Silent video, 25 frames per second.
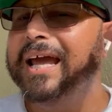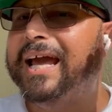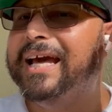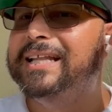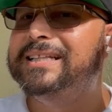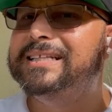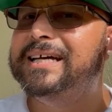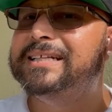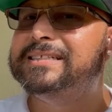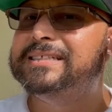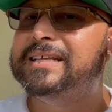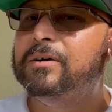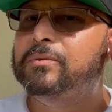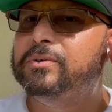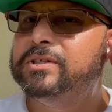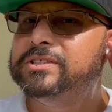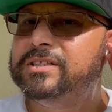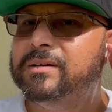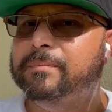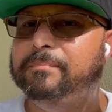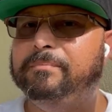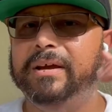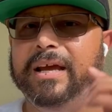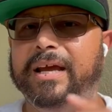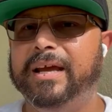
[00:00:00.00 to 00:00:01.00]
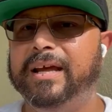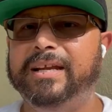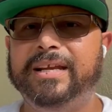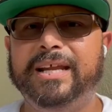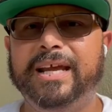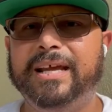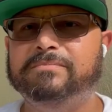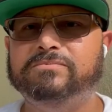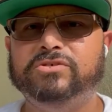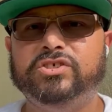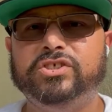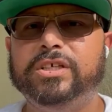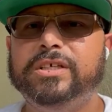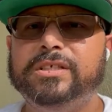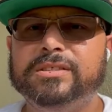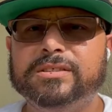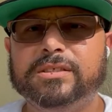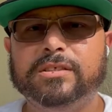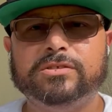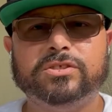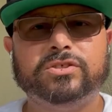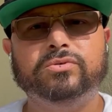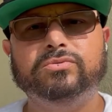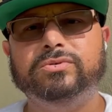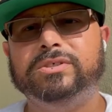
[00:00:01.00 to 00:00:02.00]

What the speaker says: and that there was a man named Jesus